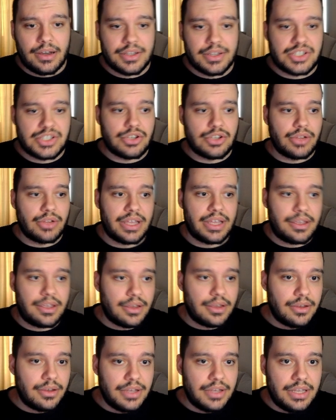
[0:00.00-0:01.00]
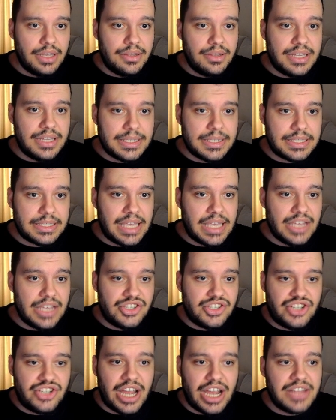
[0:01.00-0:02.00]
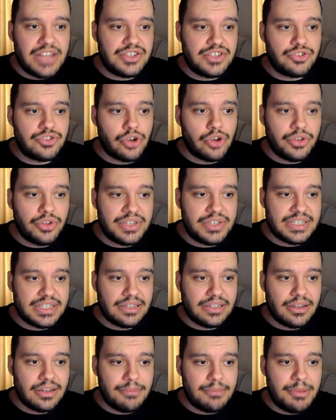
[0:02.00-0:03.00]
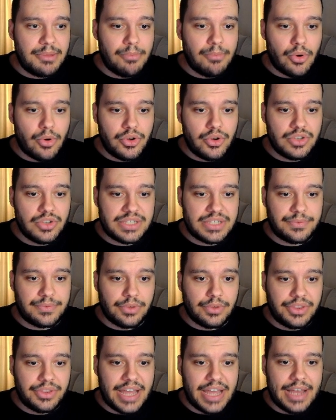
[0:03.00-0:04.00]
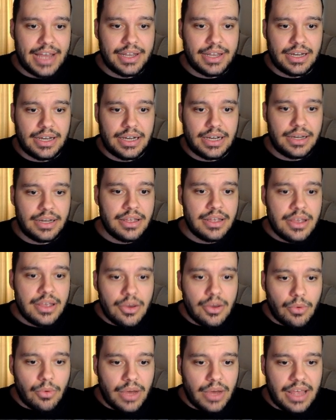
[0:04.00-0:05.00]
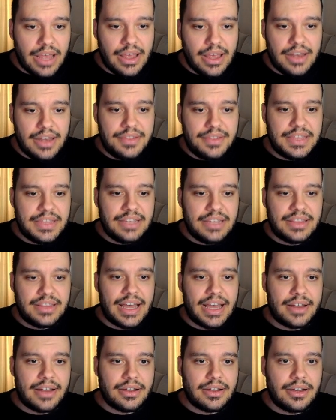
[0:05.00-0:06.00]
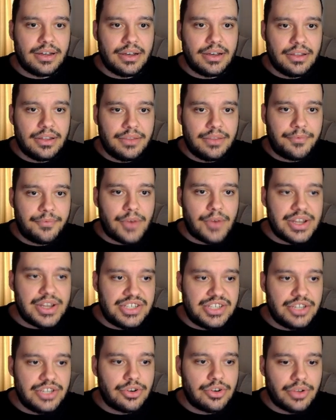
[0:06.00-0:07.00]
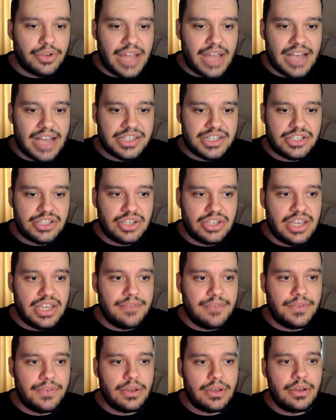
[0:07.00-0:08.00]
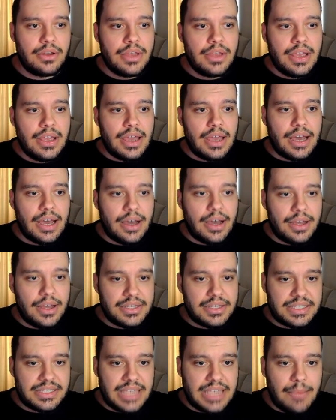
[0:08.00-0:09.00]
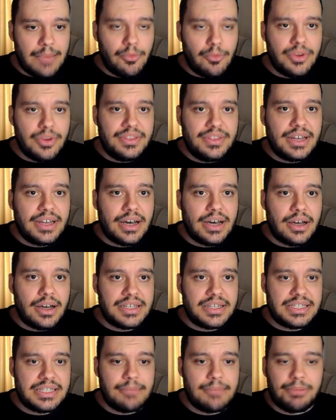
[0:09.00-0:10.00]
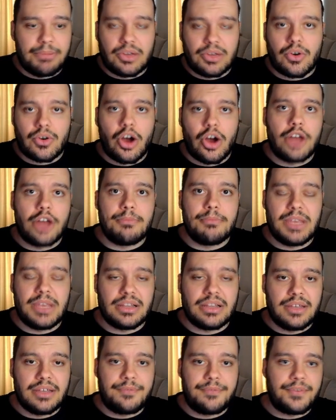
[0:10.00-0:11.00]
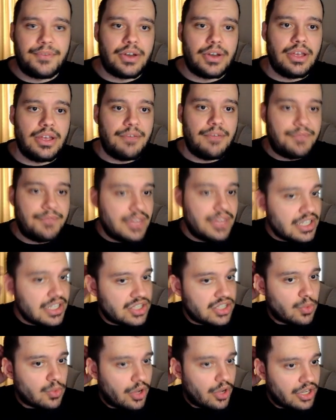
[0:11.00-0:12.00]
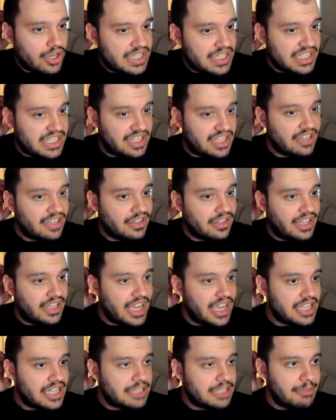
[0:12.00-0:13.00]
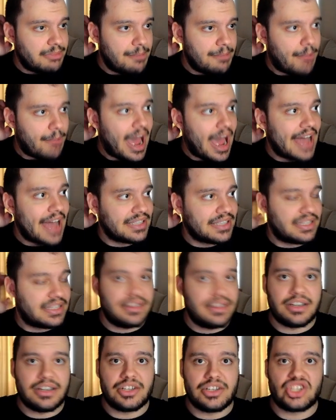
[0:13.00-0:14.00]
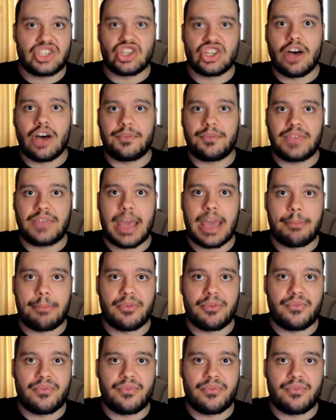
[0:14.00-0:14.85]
So like in this case, Giant's Draught is a little bit more useful than anything that the Frenzy Draught has to give you. Same with the Simple Cron Meal. If this one still gets me past the soft cap of